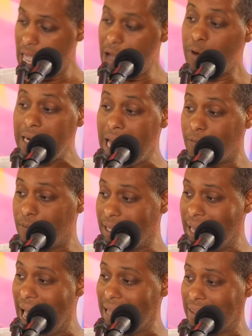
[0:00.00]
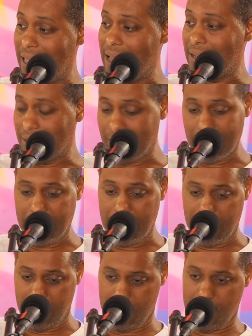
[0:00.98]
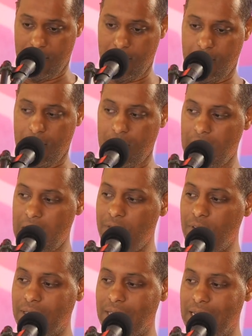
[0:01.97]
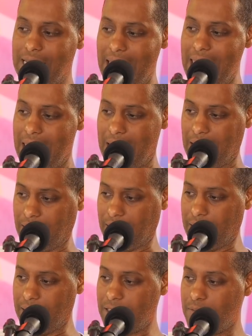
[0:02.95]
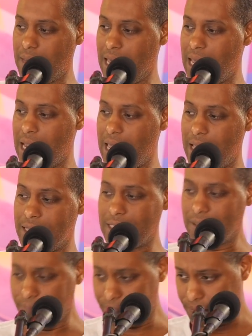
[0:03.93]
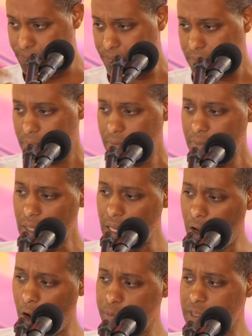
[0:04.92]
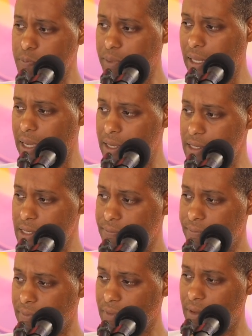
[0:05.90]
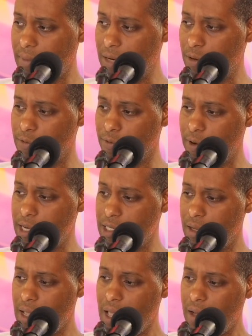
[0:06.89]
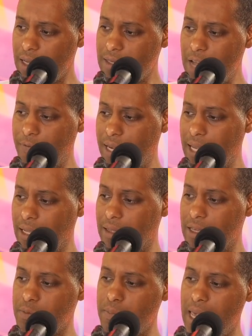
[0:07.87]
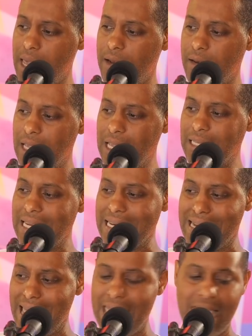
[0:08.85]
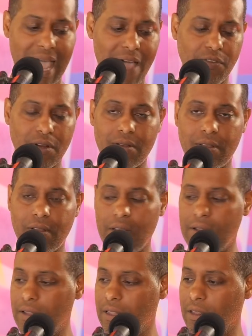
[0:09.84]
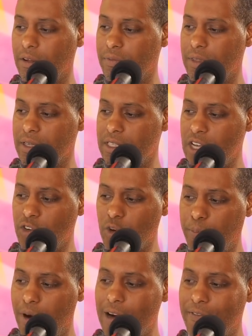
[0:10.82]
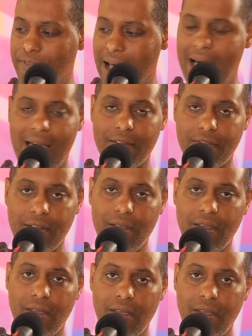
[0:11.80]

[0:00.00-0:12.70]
Have we not forgot that even today, this man has, and I hope this plays, I'm going to have to refresh it. Let's not forget that this man today, after the, the, the Central Park Five,